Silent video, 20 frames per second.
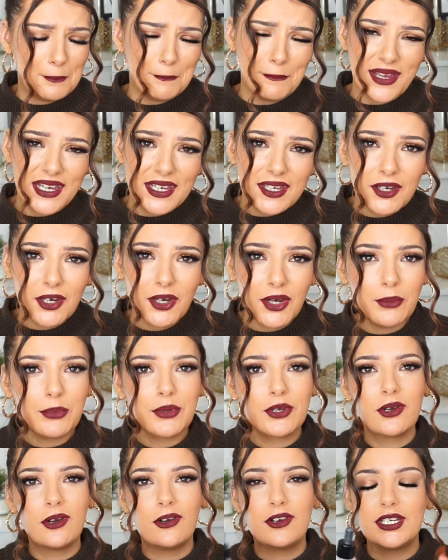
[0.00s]

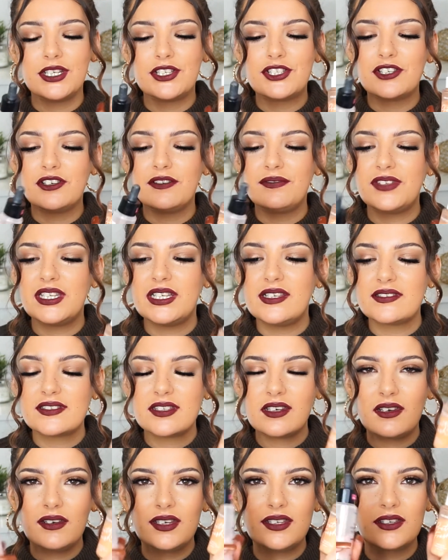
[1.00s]
makeup, kind of. These
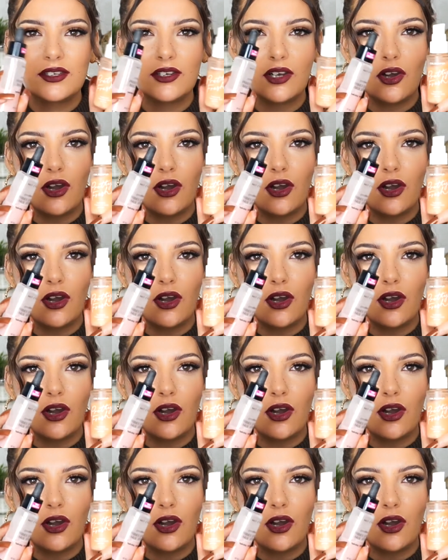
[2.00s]
are like